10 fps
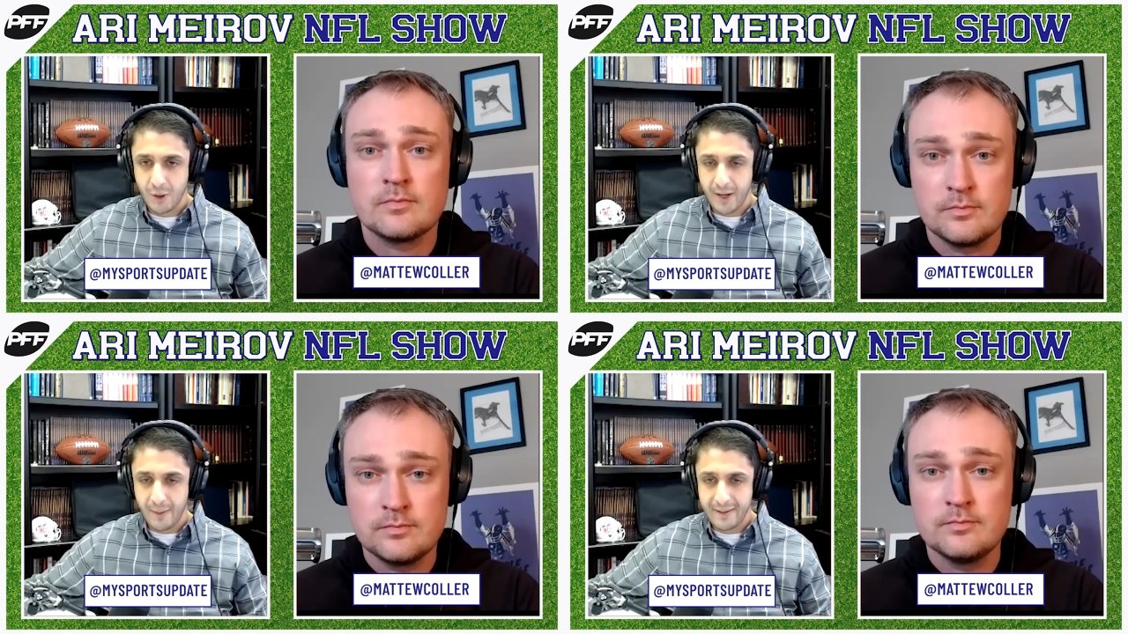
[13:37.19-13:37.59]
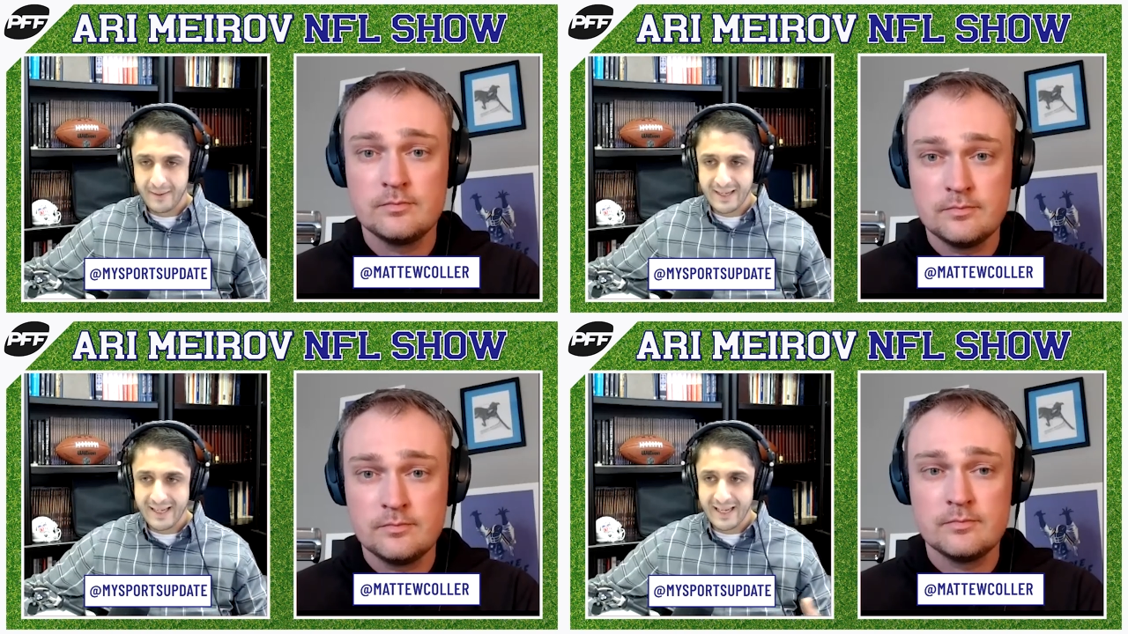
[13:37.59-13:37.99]
Speaker 1: I mean,
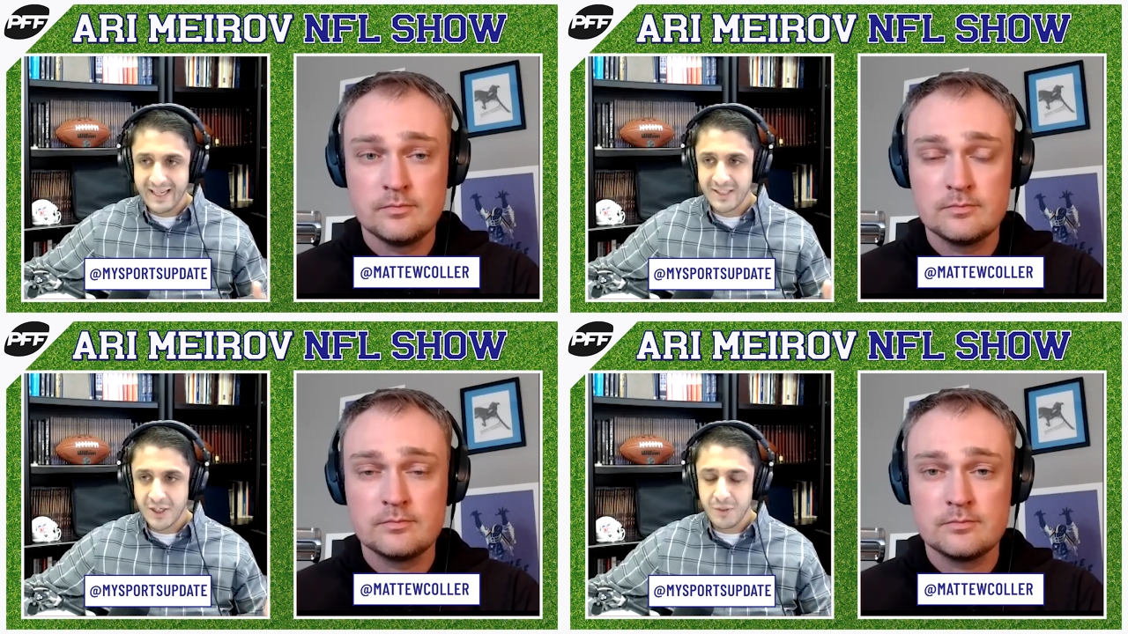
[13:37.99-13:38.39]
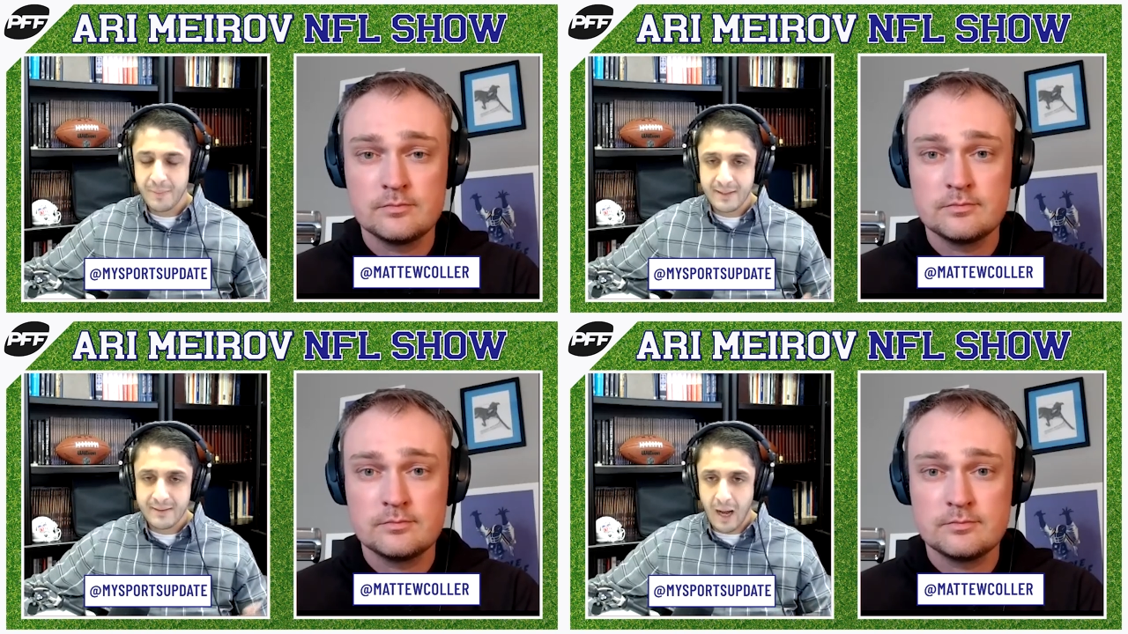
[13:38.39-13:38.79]
it's such a
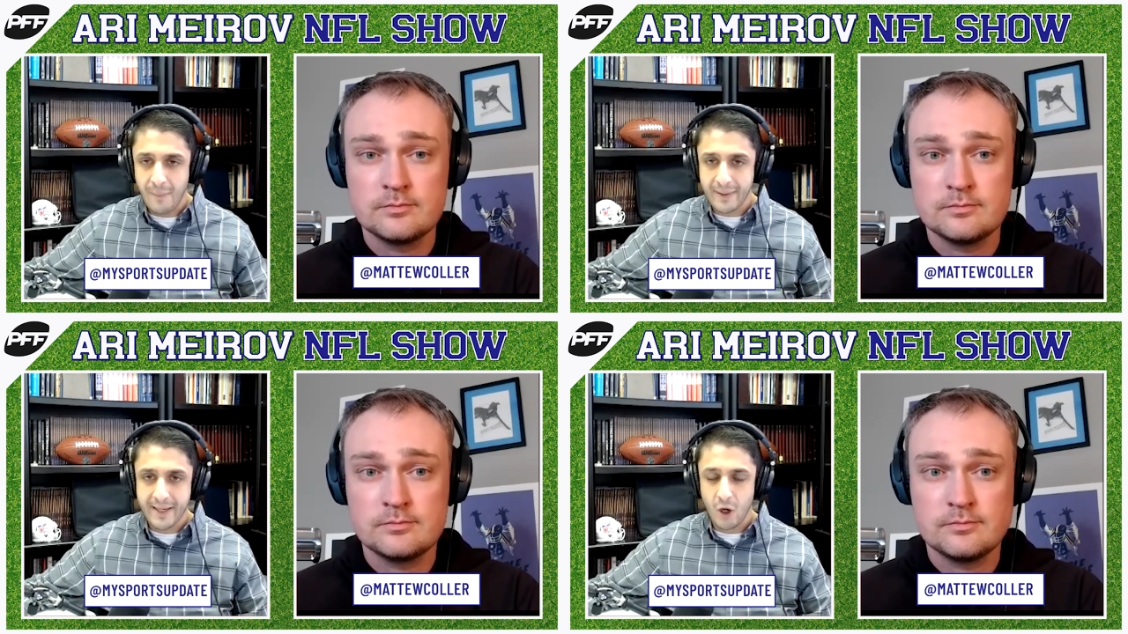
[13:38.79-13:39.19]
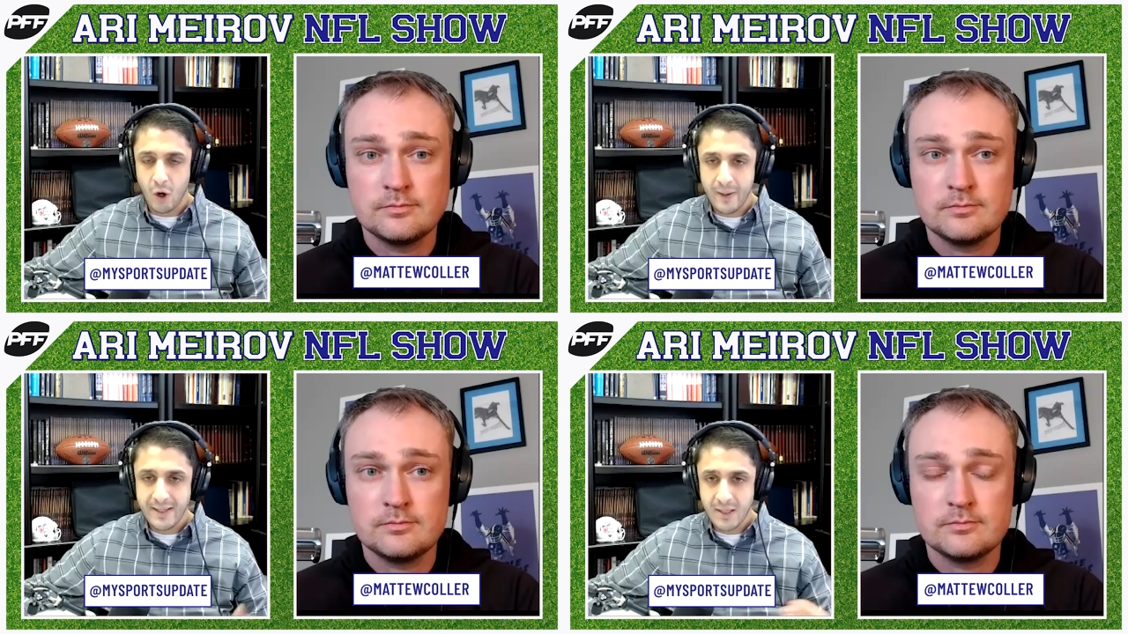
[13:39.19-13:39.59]
big topic. It
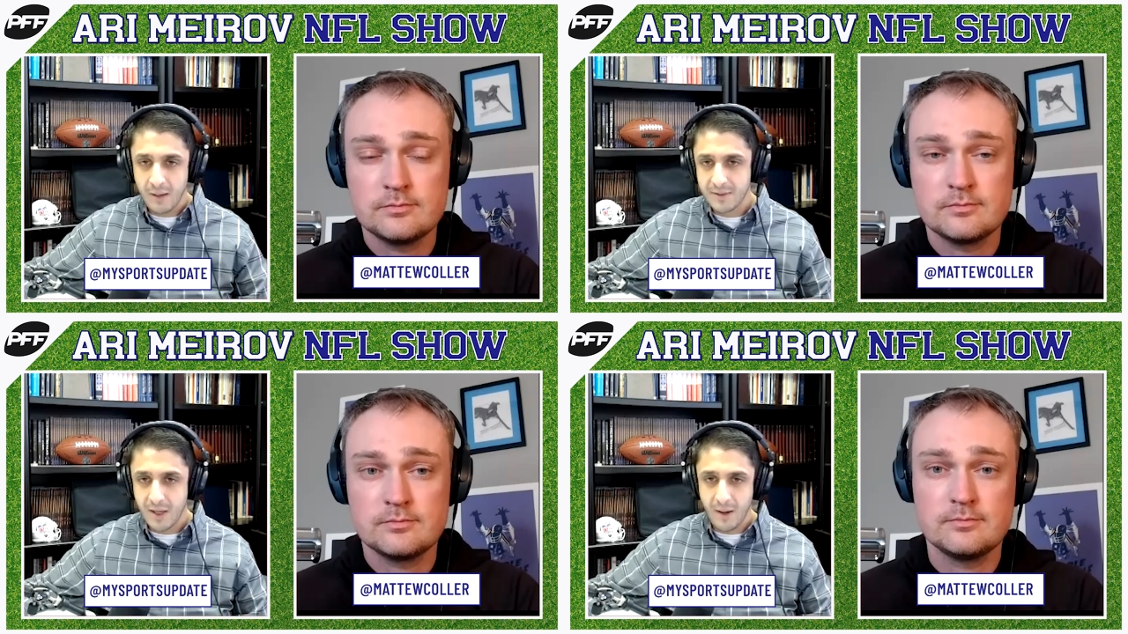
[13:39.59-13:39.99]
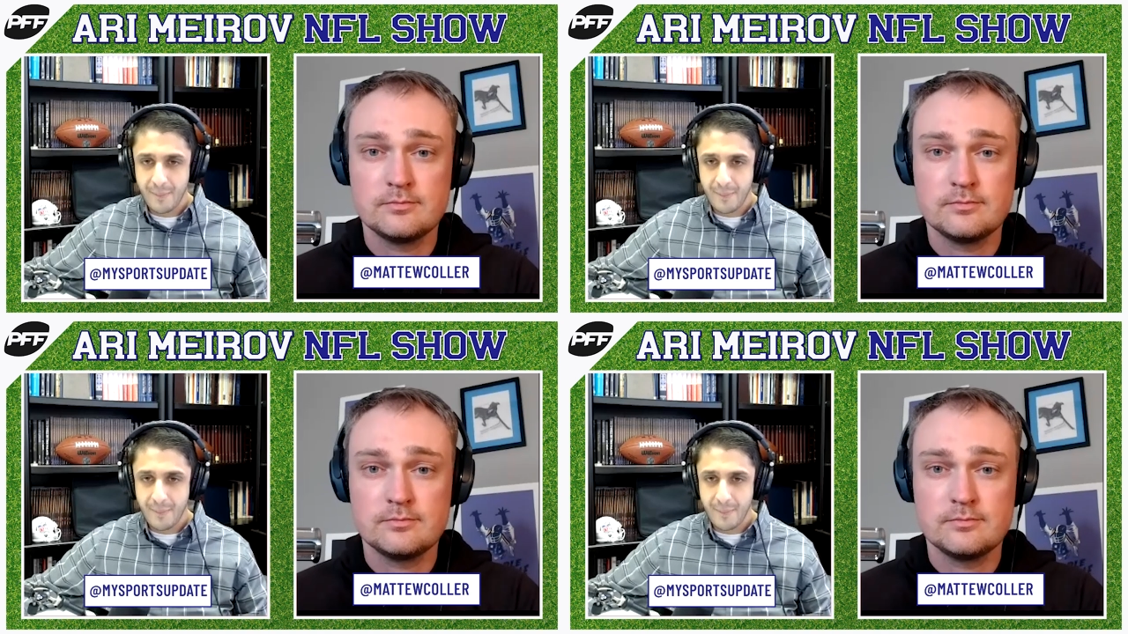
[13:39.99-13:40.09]
always comes up.